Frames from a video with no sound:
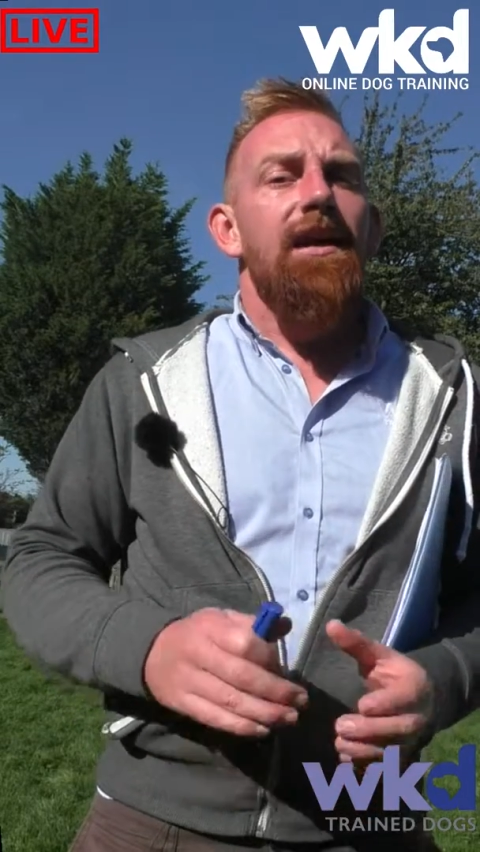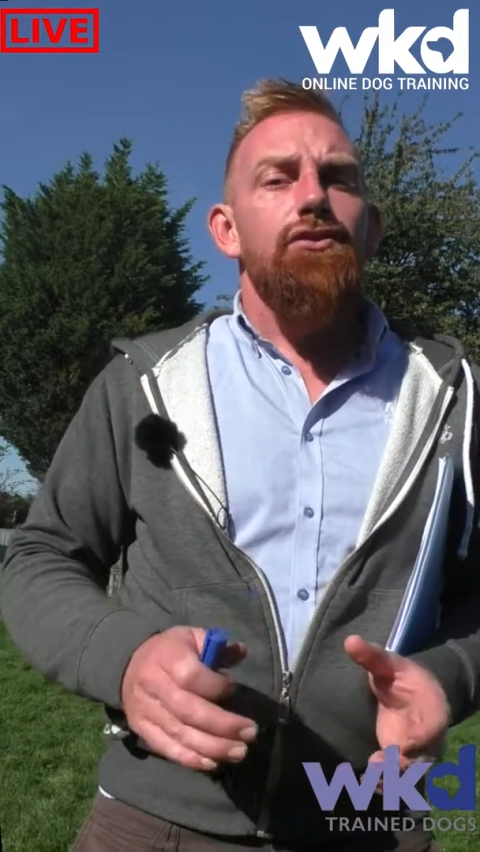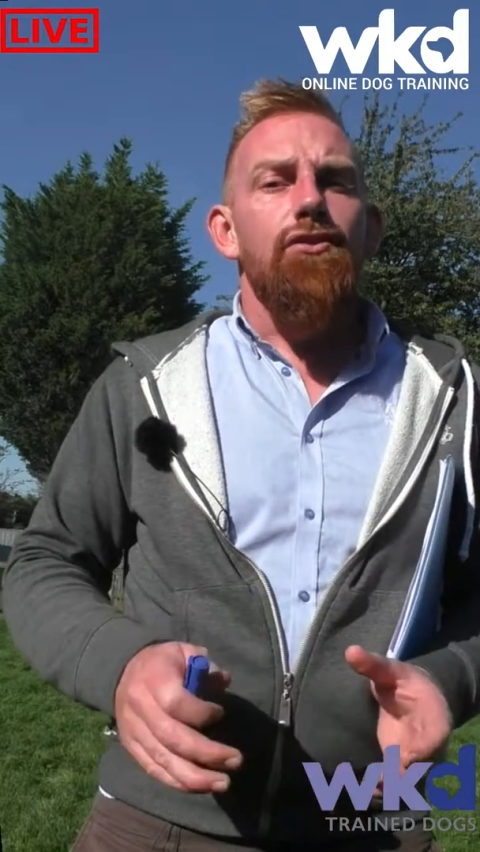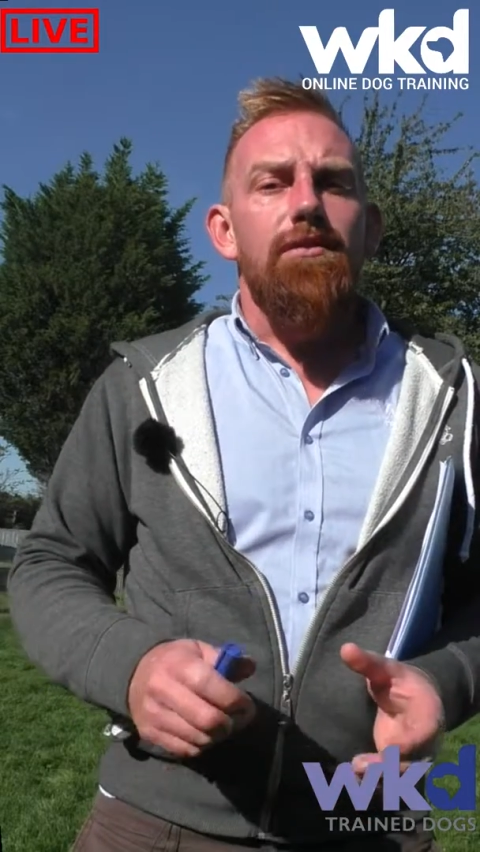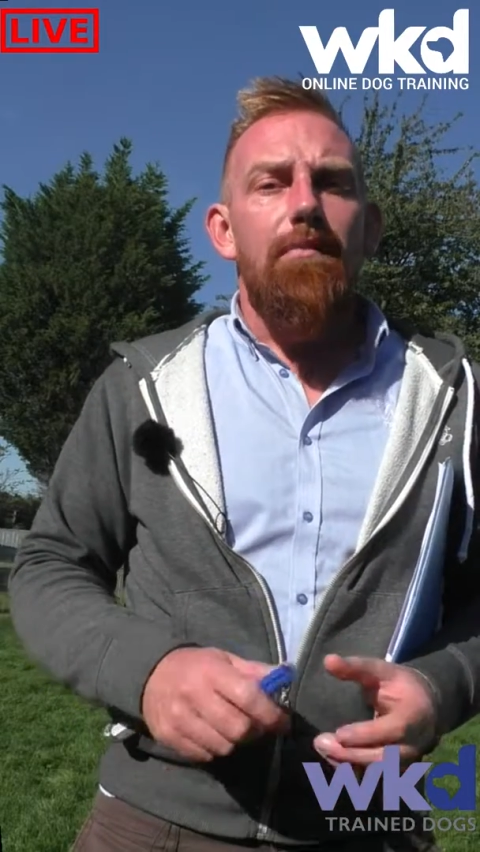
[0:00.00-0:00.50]
It's
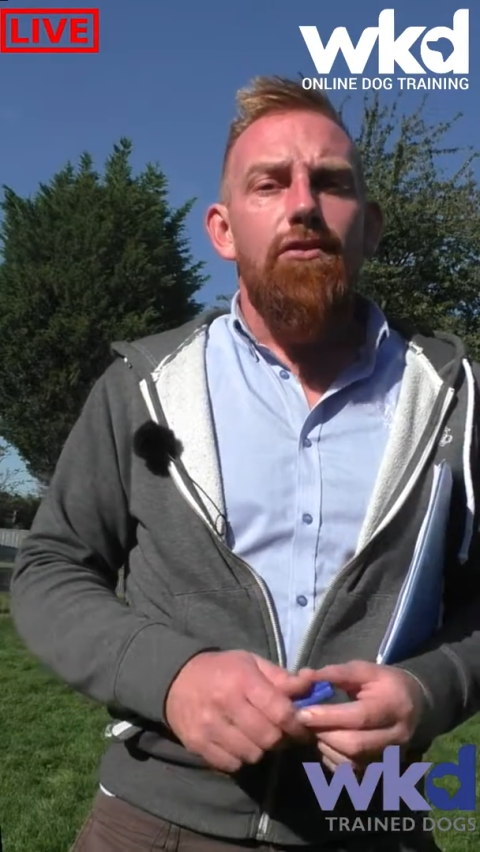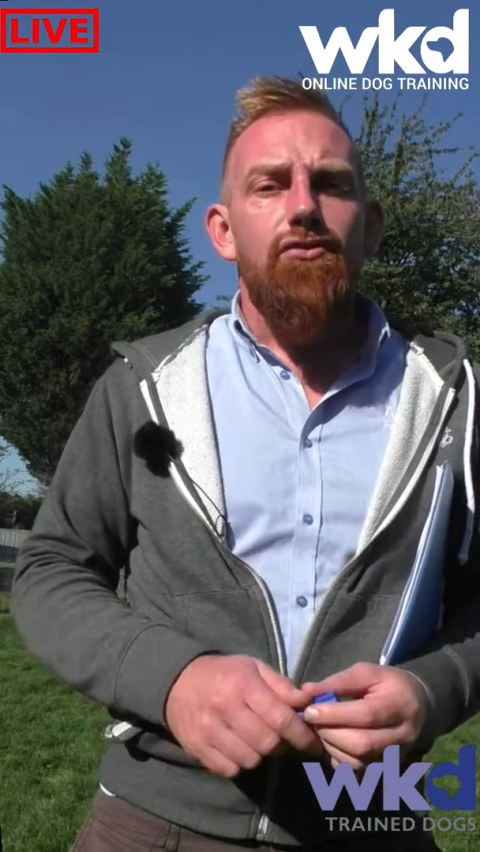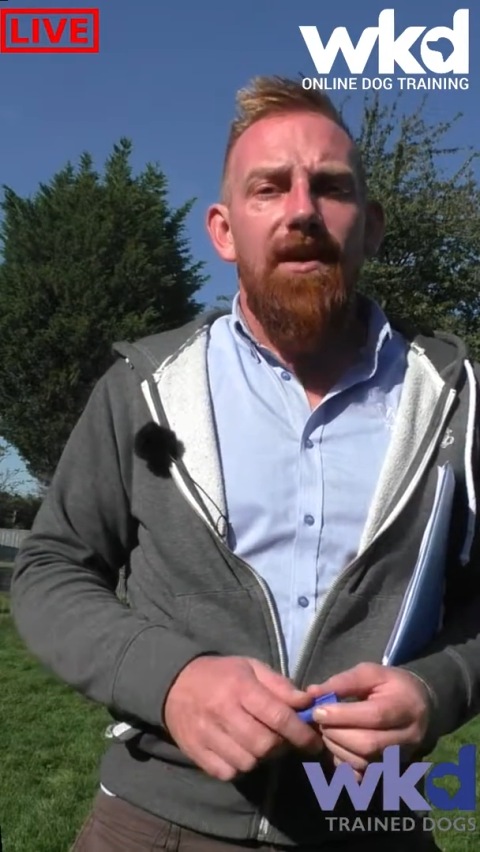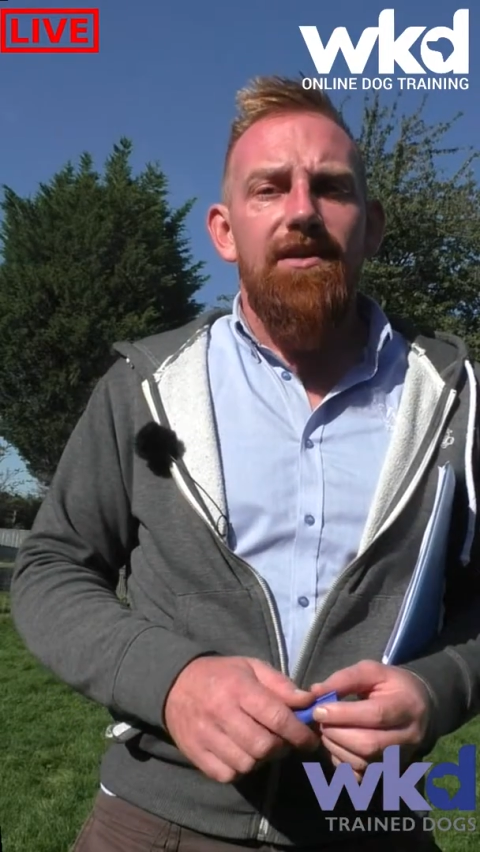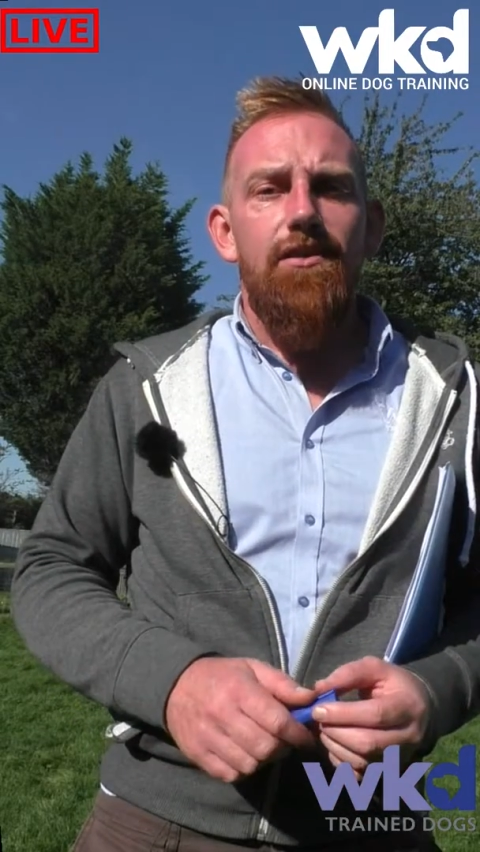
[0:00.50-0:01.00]
just that most
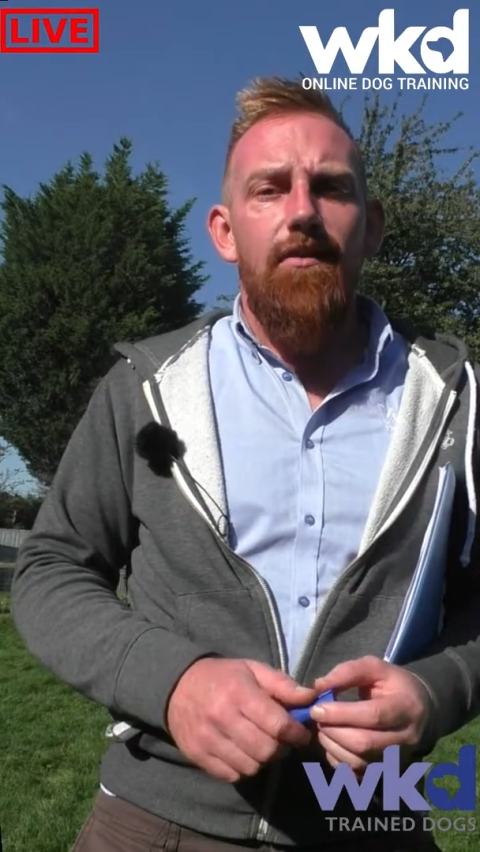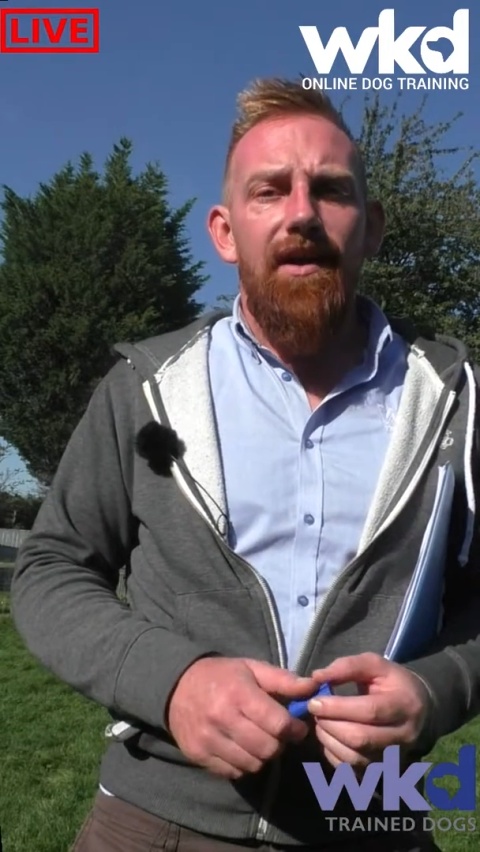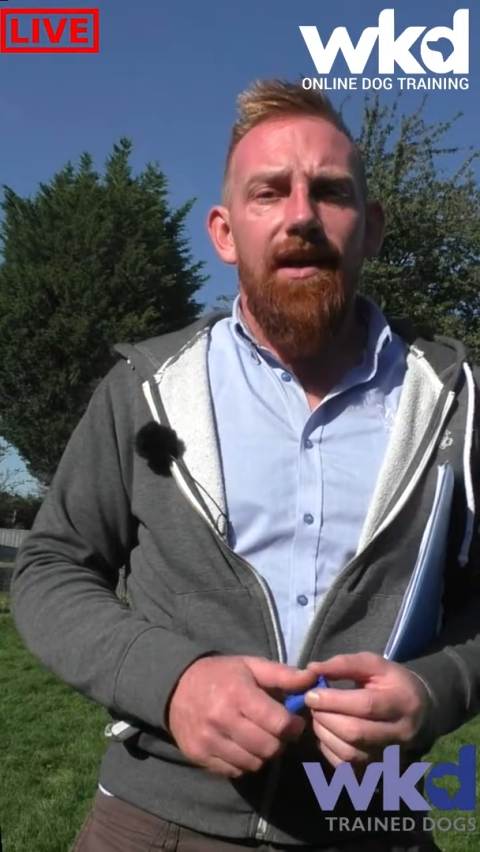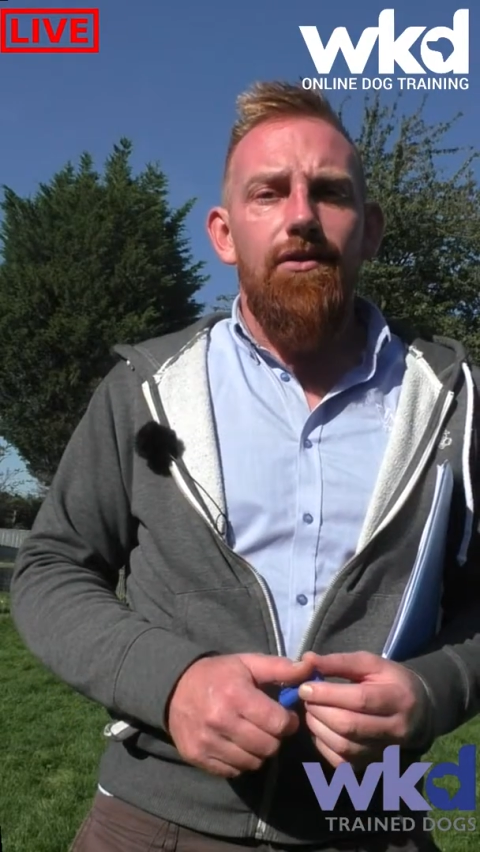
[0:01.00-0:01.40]
trainers aren't very